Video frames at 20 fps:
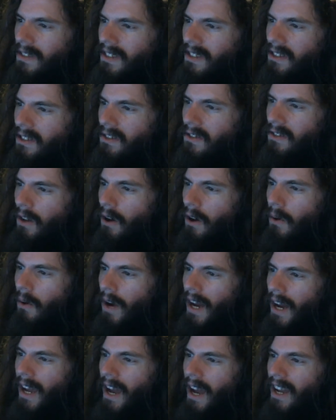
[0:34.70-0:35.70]
so
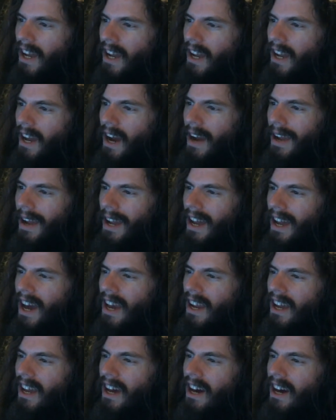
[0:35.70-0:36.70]
I, I, I
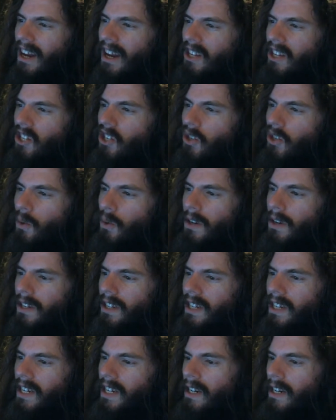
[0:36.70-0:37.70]
kind of cut it short.